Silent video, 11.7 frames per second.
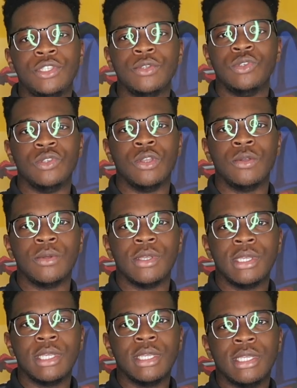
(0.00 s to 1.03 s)
shoe, you know?
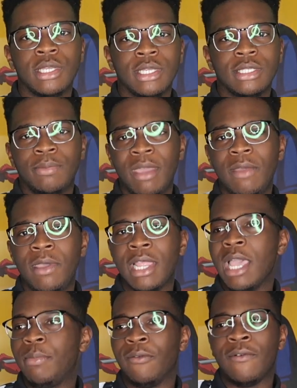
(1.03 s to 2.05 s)
Just maybe
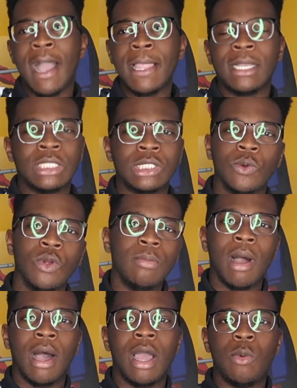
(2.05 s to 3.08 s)
like provide like a story
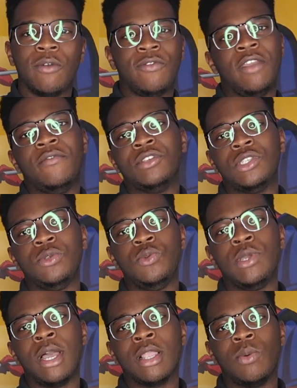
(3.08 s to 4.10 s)
behind what favorite shoe you
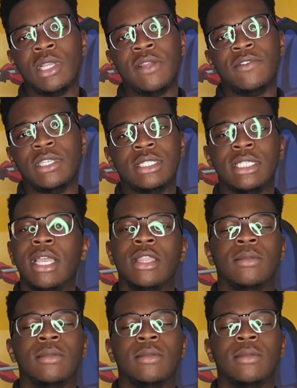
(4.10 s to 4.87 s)
got or whatever. Just tell